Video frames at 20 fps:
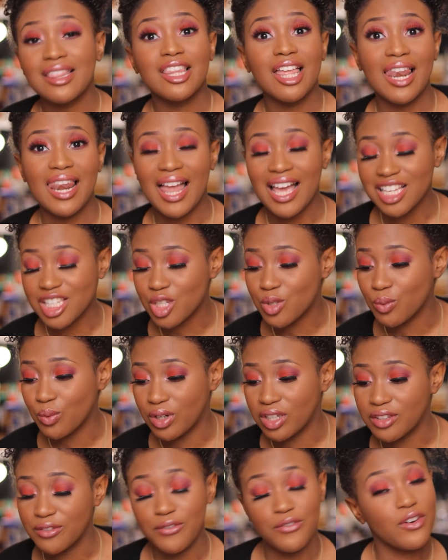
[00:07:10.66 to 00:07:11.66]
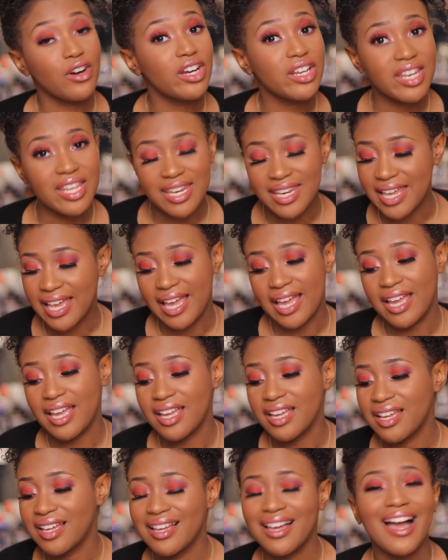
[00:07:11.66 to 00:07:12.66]
The last one for the day,
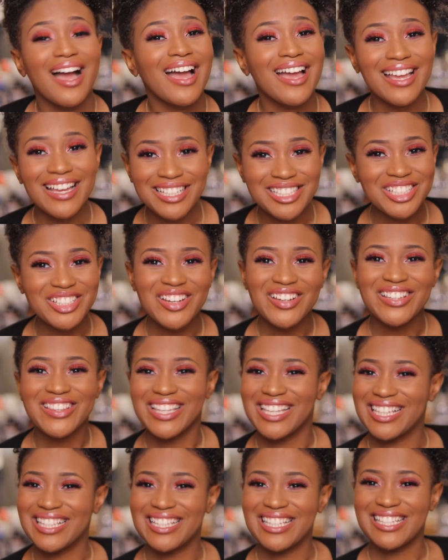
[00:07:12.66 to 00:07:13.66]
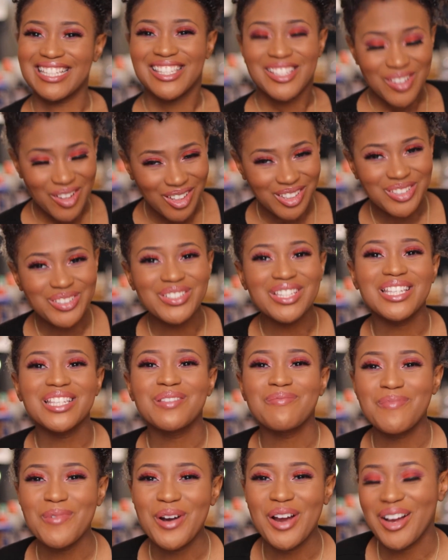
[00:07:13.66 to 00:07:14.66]
I enjoy doing this, so I'll do
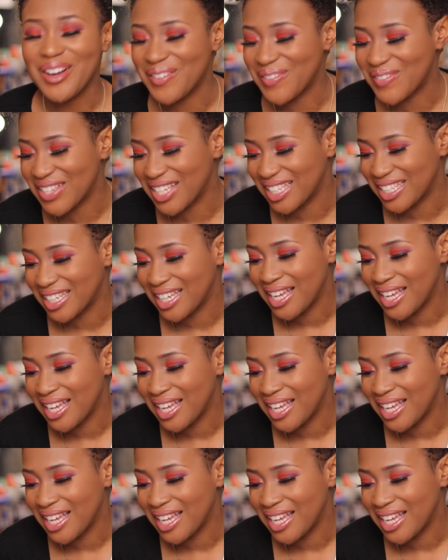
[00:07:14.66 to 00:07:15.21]
this more often.